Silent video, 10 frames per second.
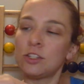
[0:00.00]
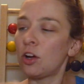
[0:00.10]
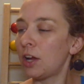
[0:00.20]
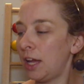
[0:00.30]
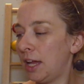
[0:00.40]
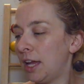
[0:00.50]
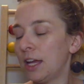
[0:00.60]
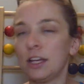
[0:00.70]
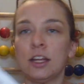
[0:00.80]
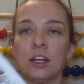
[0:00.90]
are
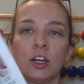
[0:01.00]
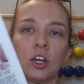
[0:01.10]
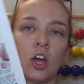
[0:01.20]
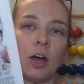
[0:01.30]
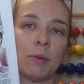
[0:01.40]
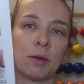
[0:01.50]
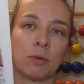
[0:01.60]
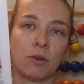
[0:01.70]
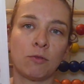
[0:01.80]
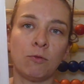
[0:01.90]
in comic book
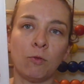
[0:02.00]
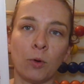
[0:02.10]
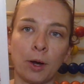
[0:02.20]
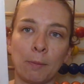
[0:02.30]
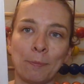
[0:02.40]
form.